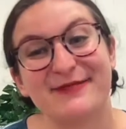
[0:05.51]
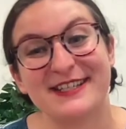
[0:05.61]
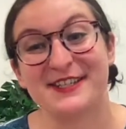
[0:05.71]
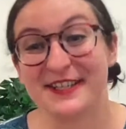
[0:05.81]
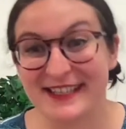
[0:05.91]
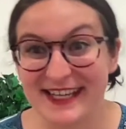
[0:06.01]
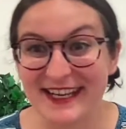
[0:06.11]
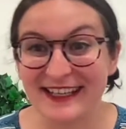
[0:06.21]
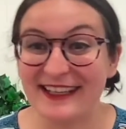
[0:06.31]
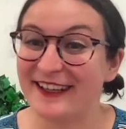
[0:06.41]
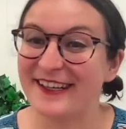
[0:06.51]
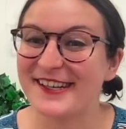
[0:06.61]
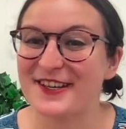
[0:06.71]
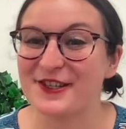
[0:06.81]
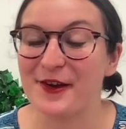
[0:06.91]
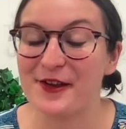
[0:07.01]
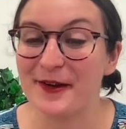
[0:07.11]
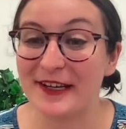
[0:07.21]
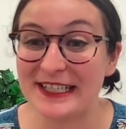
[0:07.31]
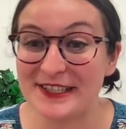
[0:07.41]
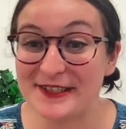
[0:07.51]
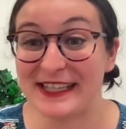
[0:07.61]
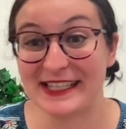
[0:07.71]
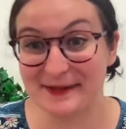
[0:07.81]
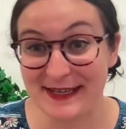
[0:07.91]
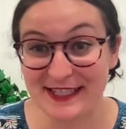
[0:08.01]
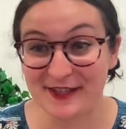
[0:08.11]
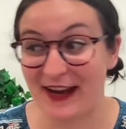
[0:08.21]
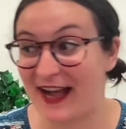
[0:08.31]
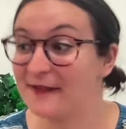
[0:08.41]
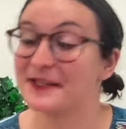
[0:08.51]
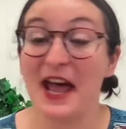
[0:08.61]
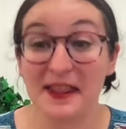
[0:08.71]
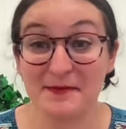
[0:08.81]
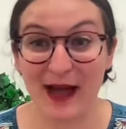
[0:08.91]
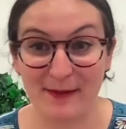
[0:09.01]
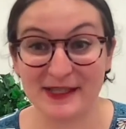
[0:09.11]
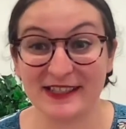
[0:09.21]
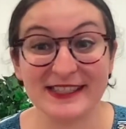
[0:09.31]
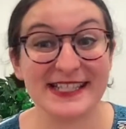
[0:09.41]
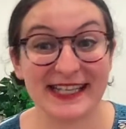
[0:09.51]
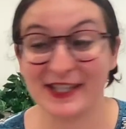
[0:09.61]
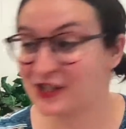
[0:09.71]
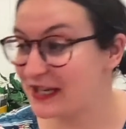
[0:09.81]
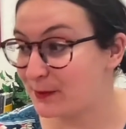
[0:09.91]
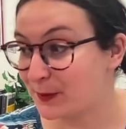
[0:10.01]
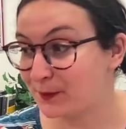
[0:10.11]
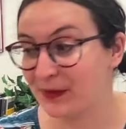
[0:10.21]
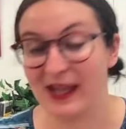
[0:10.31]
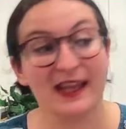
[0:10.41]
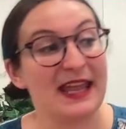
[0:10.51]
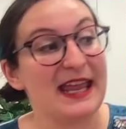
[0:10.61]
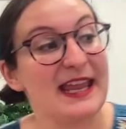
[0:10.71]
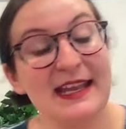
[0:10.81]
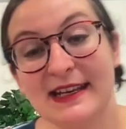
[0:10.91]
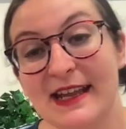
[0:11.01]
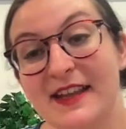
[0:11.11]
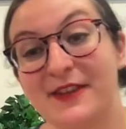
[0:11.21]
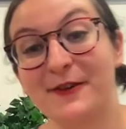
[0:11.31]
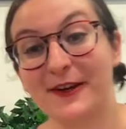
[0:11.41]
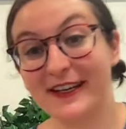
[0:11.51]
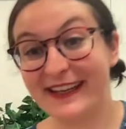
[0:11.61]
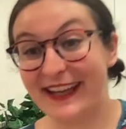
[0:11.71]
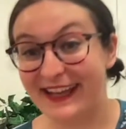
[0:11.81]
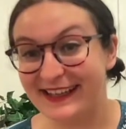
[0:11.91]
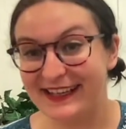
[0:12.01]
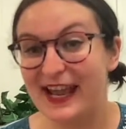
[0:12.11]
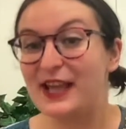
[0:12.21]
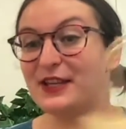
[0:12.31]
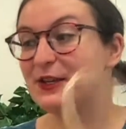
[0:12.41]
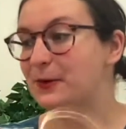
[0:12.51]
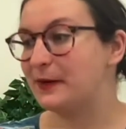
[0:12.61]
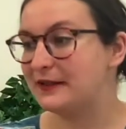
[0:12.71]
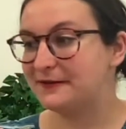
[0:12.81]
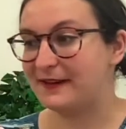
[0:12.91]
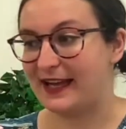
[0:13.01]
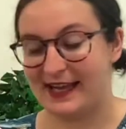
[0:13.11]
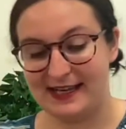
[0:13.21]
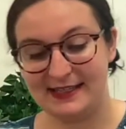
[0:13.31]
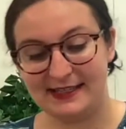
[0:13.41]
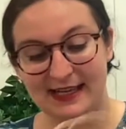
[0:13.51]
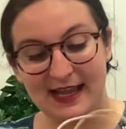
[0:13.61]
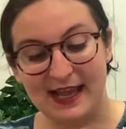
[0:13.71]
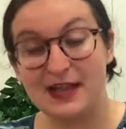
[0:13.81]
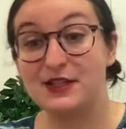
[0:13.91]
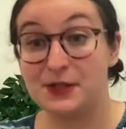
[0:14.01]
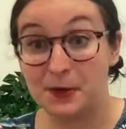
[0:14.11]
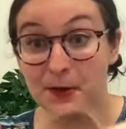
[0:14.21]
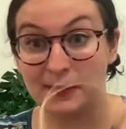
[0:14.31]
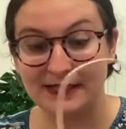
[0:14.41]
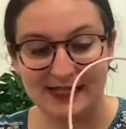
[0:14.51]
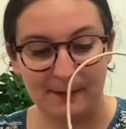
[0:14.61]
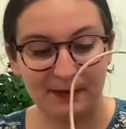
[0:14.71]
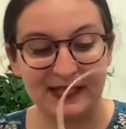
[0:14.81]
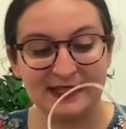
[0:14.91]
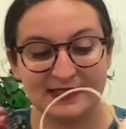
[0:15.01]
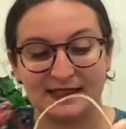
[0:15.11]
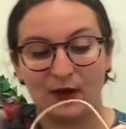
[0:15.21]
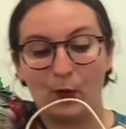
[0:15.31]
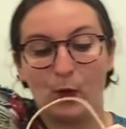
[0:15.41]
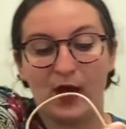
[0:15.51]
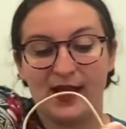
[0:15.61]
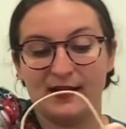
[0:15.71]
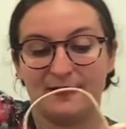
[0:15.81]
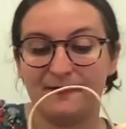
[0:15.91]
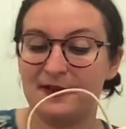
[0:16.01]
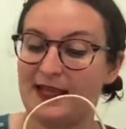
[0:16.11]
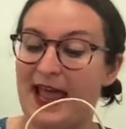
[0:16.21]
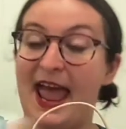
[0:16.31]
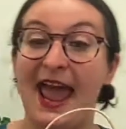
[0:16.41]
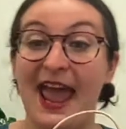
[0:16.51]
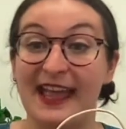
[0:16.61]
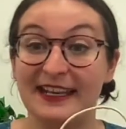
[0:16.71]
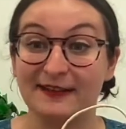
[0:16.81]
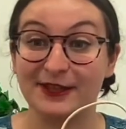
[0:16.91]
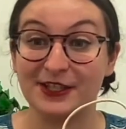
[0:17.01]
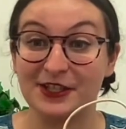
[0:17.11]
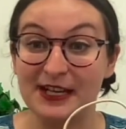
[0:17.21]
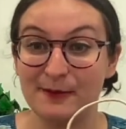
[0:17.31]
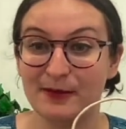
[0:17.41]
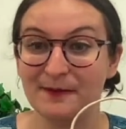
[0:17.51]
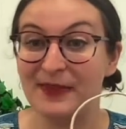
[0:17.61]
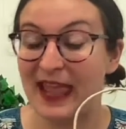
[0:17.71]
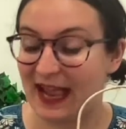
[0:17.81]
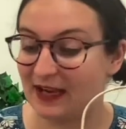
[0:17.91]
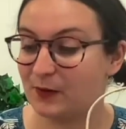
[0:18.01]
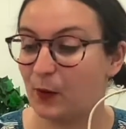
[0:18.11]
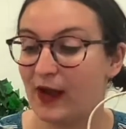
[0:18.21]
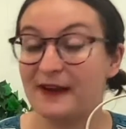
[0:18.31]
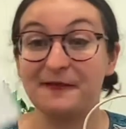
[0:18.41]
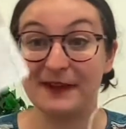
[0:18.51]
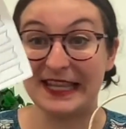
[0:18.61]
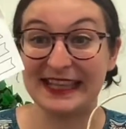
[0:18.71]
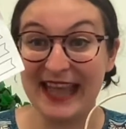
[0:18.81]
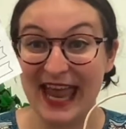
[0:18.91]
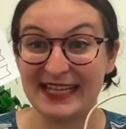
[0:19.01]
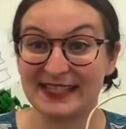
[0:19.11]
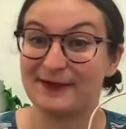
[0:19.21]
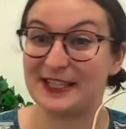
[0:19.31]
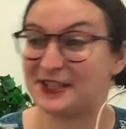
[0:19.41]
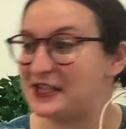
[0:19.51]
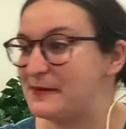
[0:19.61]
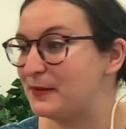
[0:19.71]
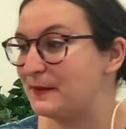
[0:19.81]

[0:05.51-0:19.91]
Miss Justine here to show you how to do this week's craft, the Popsicle Stick Sheep. In your kit, you will find 2 templates, one for the head of the sheep and one for the legs of the sheep.